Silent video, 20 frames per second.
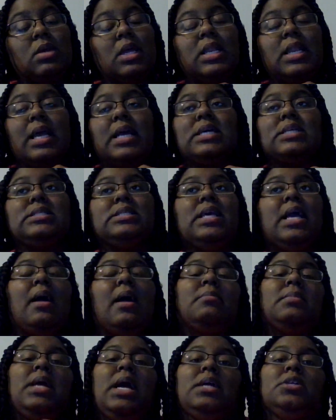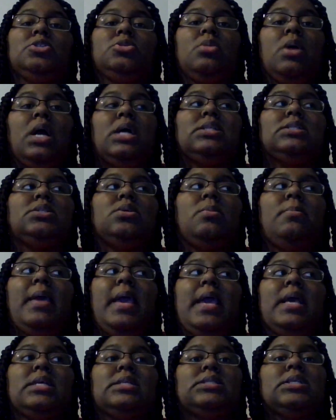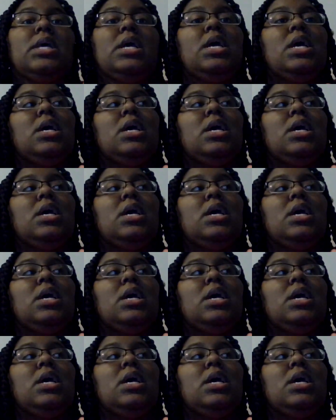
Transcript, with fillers: And like I said, I'm not trying to bash